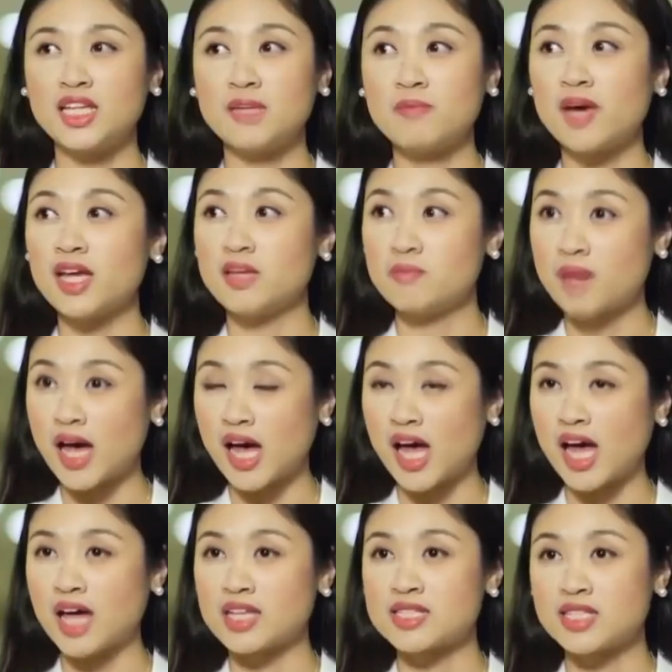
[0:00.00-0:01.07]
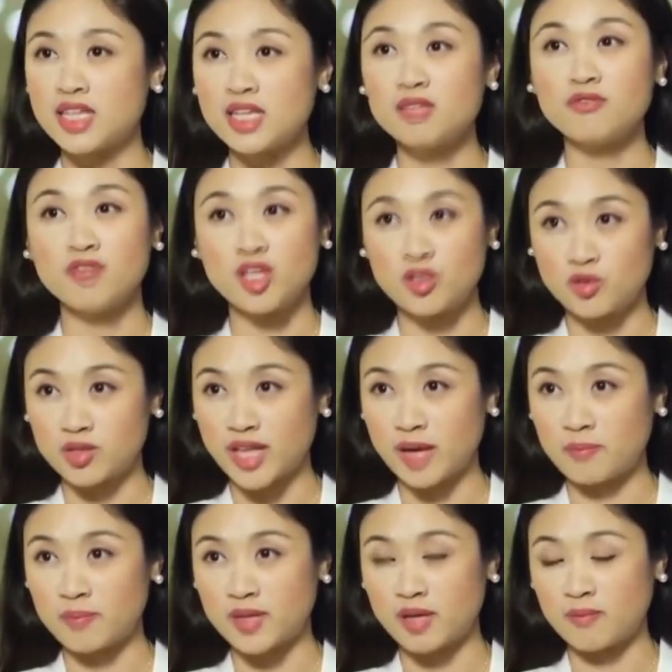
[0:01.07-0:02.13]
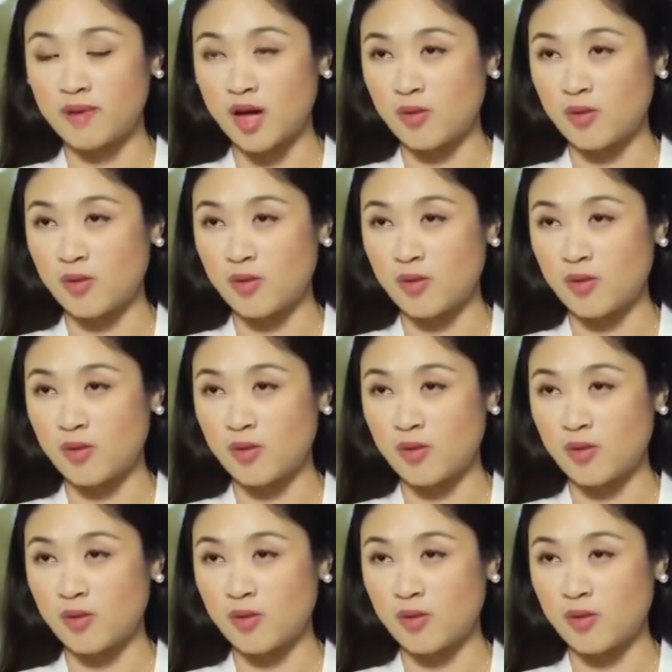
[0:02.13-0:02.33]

can potentially trigger allergic reactions